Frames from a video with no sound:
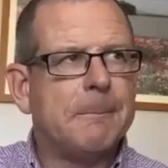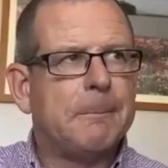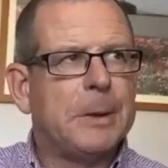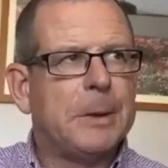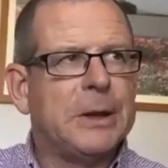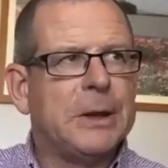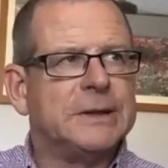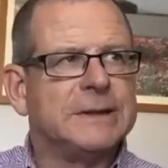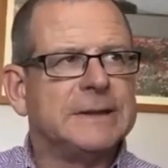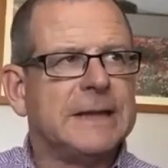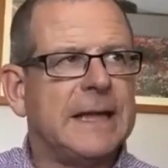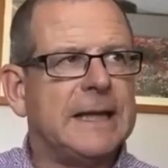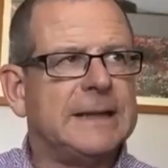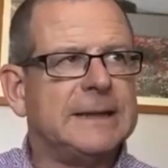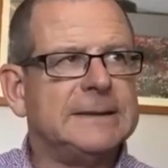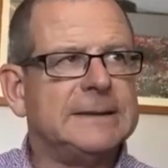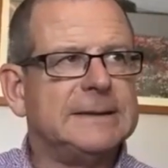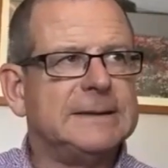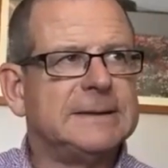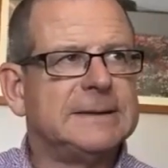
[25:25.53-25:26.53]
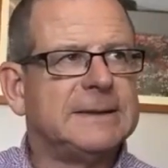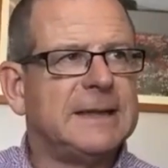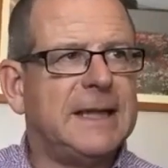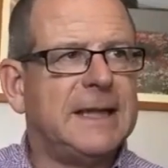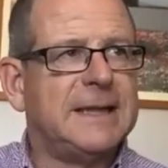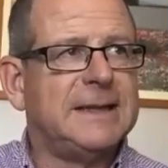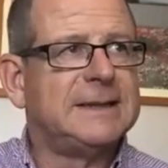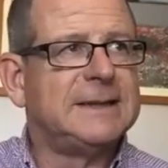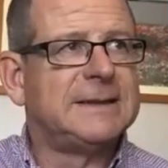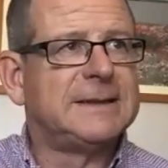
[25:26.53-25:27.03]
because Alan
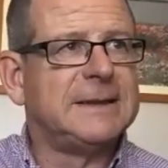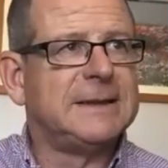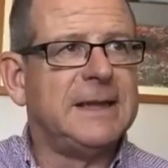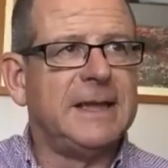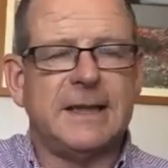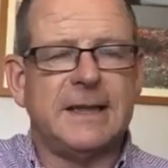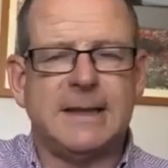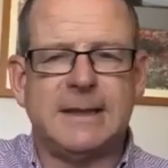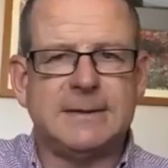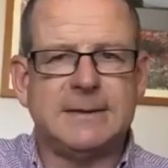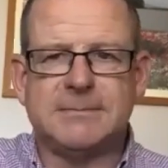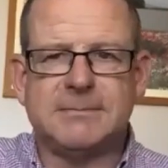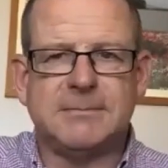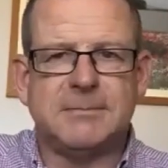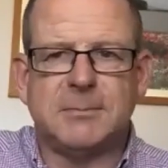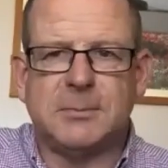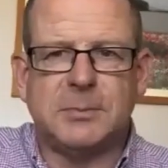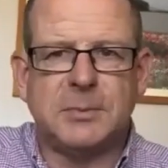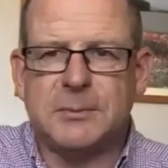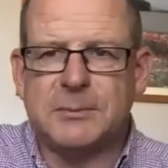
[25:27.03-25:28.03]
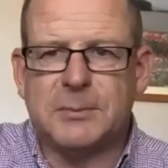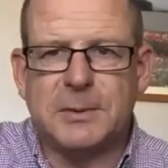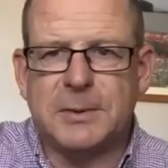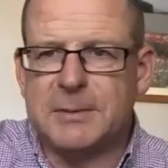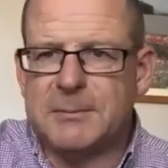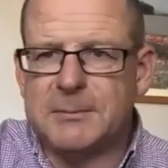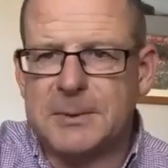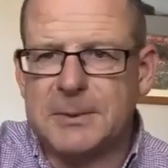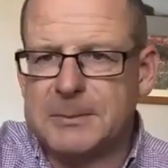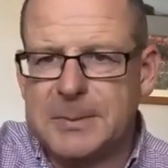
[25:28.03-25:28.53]
said, you know,
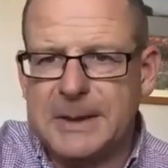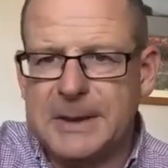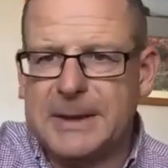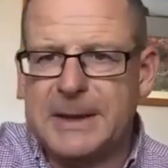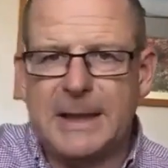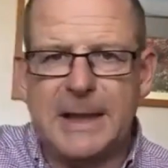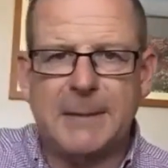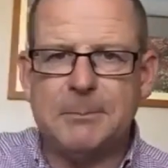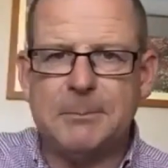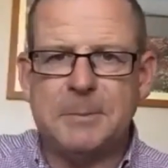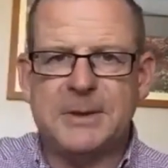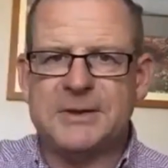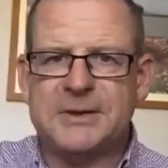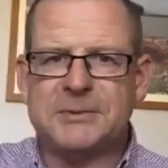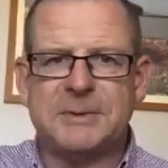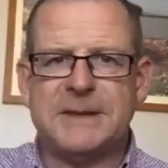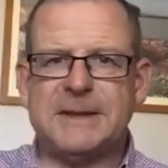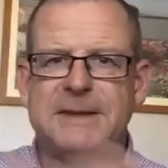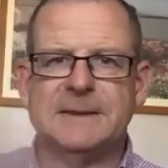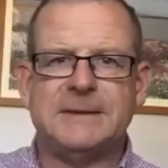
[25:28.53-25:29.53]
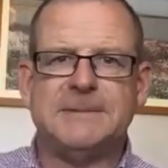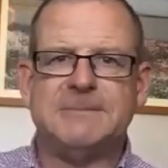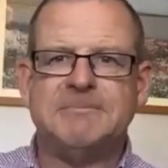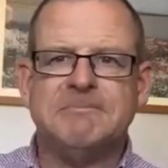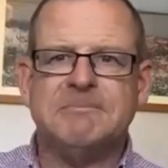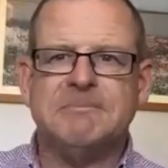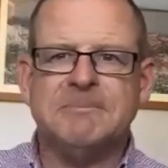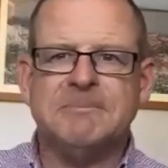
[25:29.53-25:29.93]
we'll be in between